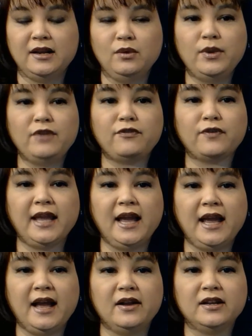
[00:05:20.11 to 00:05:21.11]
We
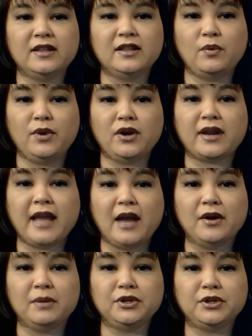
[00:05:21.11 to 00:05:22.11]
forget that we are
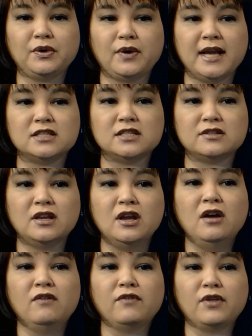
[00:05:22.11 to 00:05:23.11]
accountable to Christ
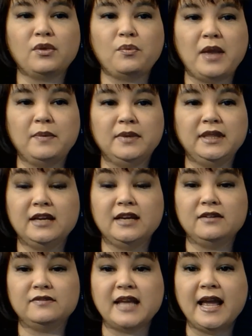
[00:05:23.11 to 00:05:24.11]
for the way we
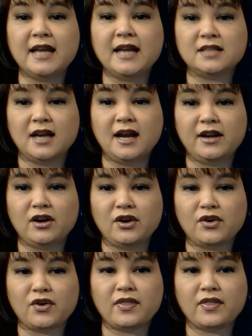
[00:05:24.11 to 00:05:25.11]
lived and died on
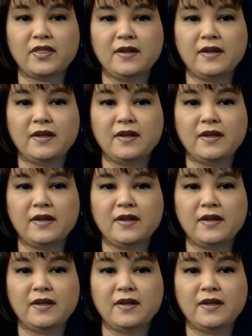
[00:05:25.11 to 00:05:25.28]
earth.